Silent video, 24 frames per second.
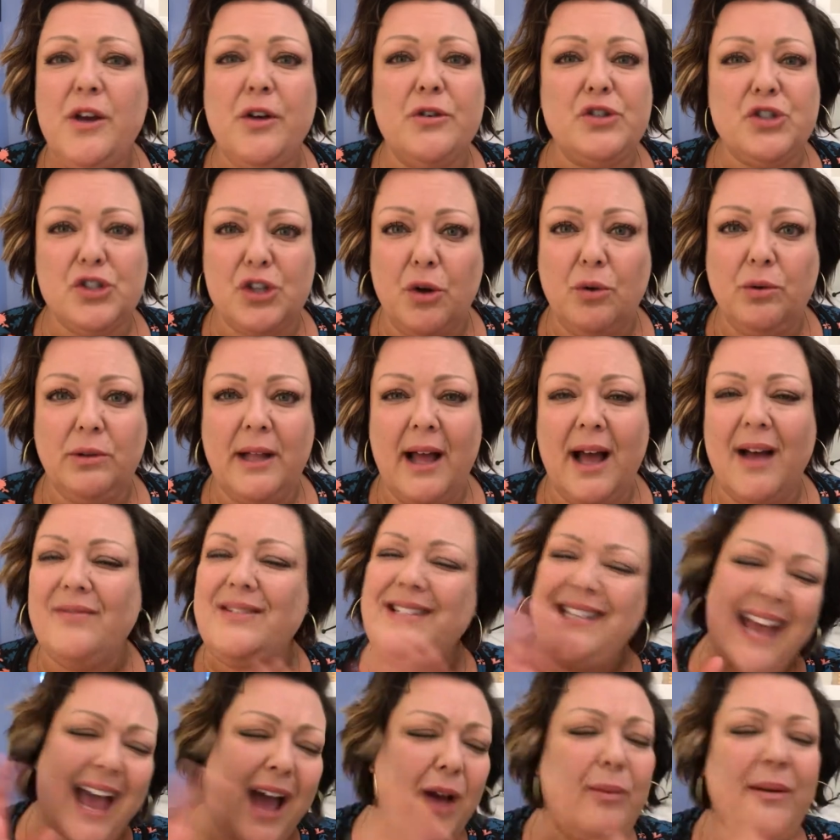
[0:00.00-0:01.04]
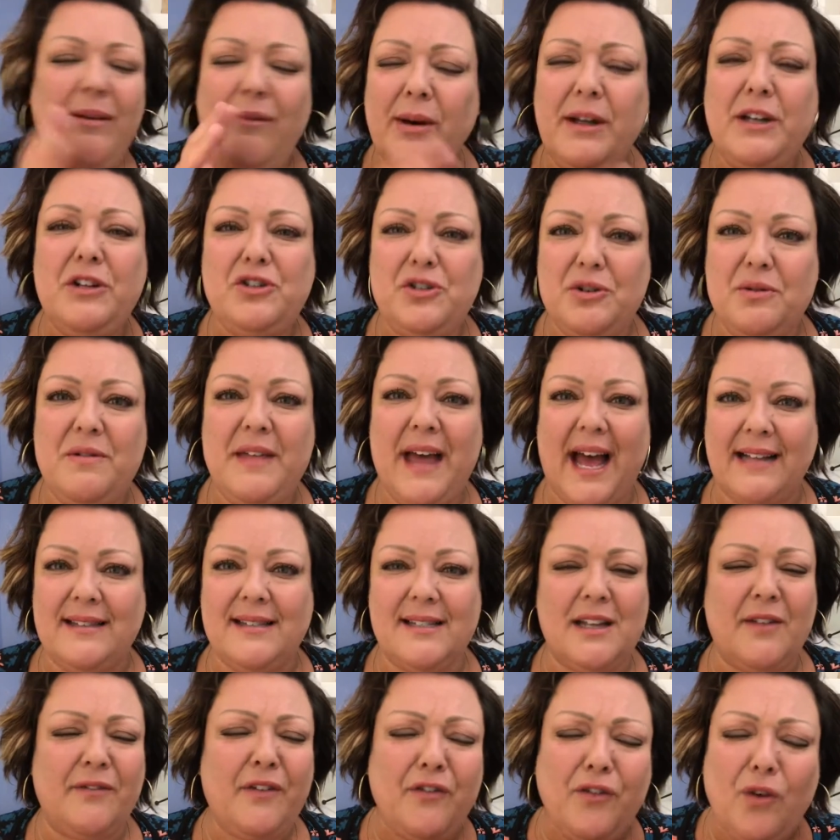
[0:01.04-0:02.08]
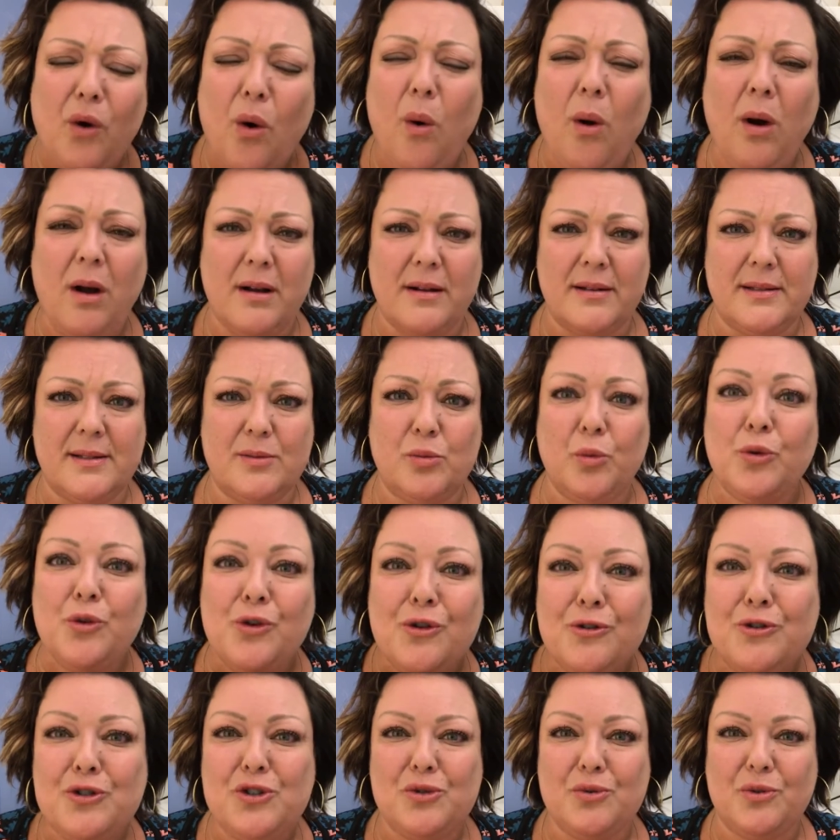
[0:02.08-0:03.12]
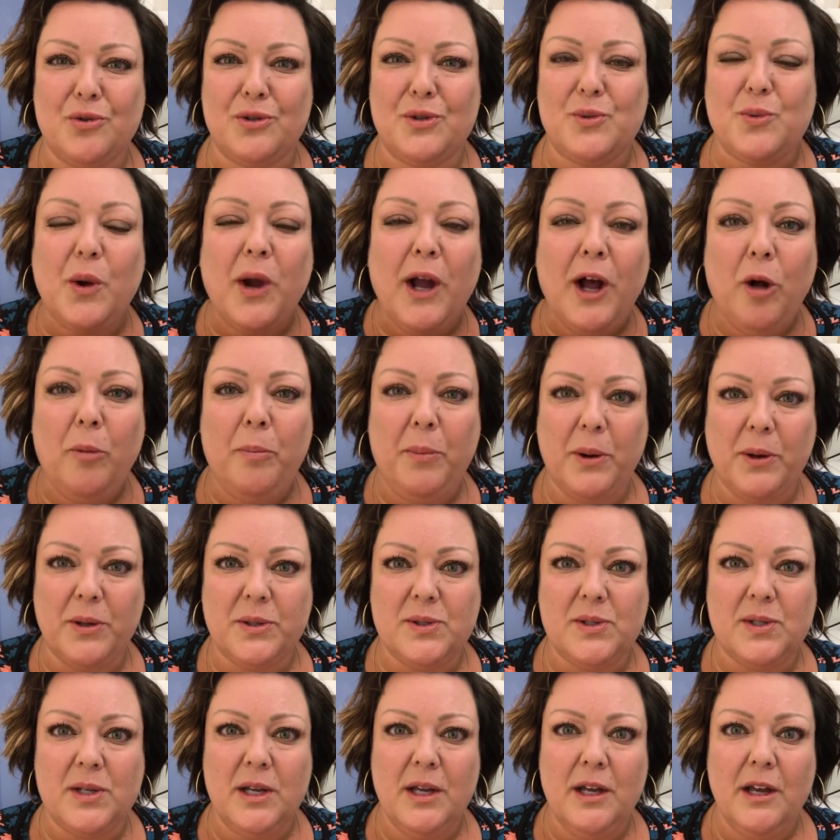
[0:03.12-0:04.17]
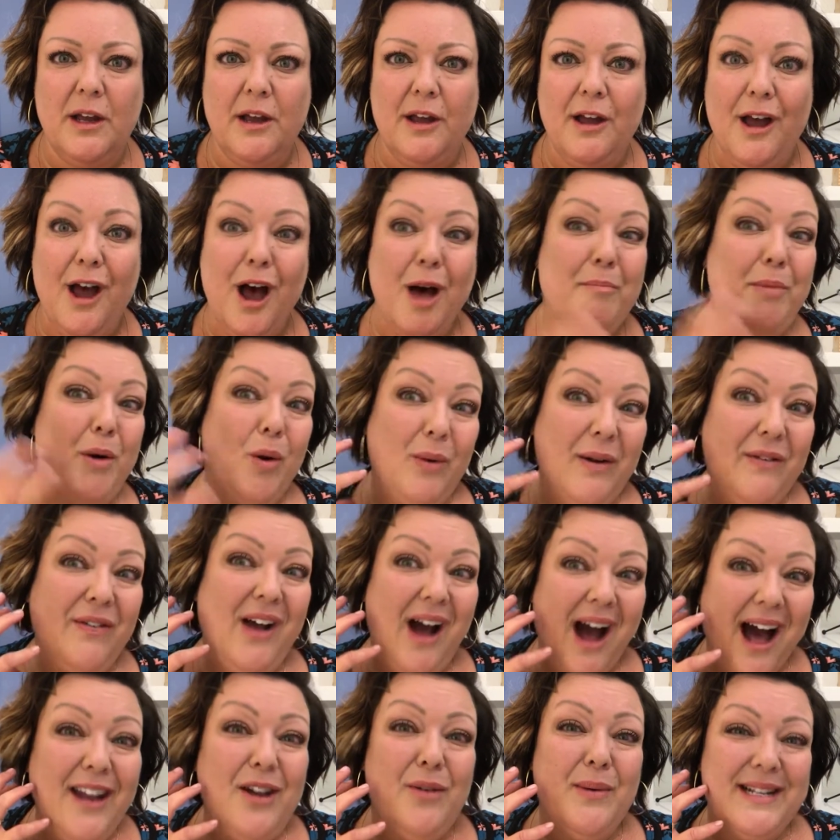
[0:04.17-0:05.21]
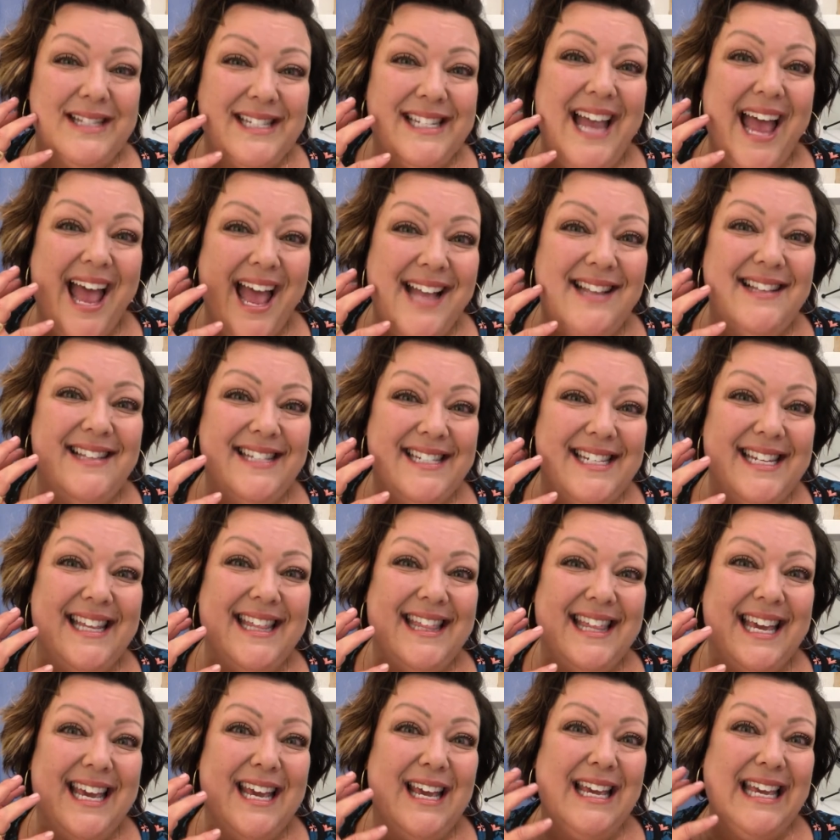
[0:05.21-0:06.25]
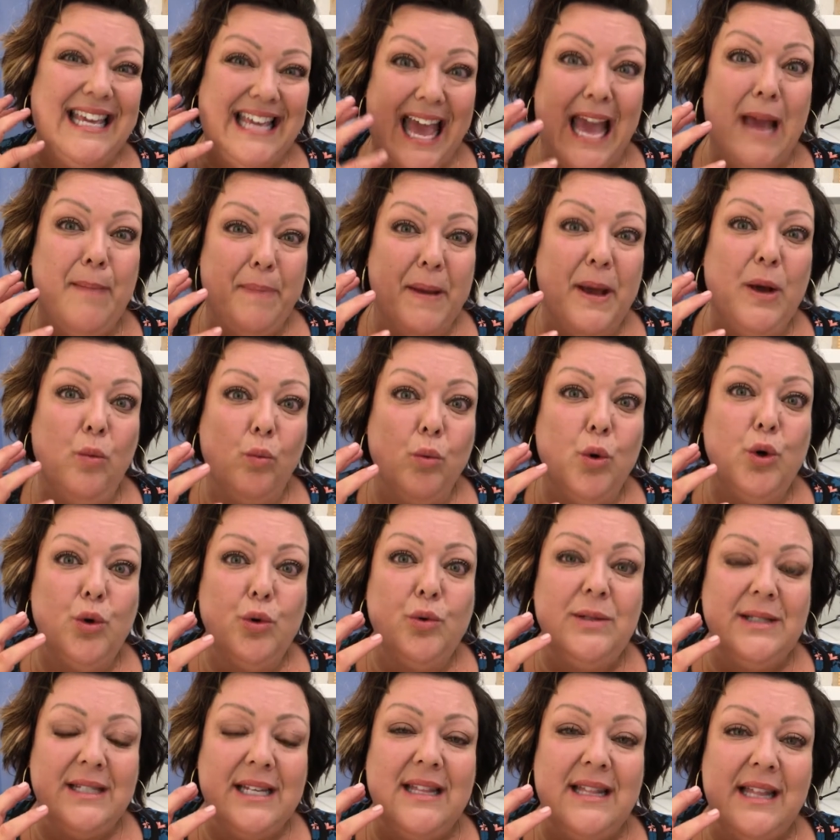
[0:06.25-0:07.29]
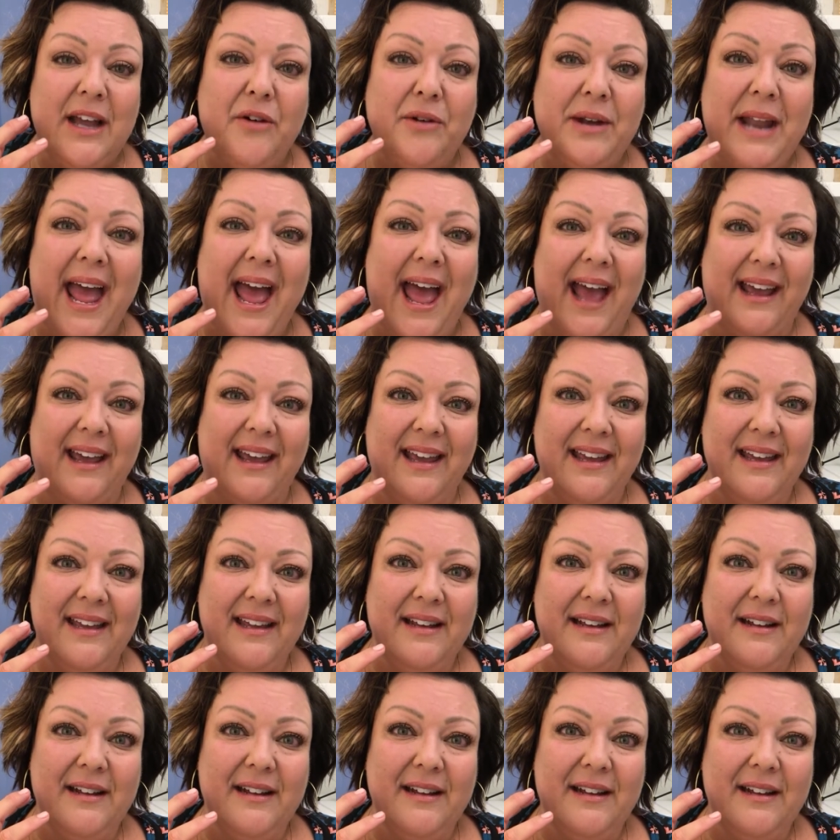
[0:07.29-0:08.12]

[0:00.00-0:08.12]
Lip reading: you're so loved. Yeah, we want to do that stuff, of course. We're nurturers, we're helpers. But we've got to attend to the gaping wound in their neck.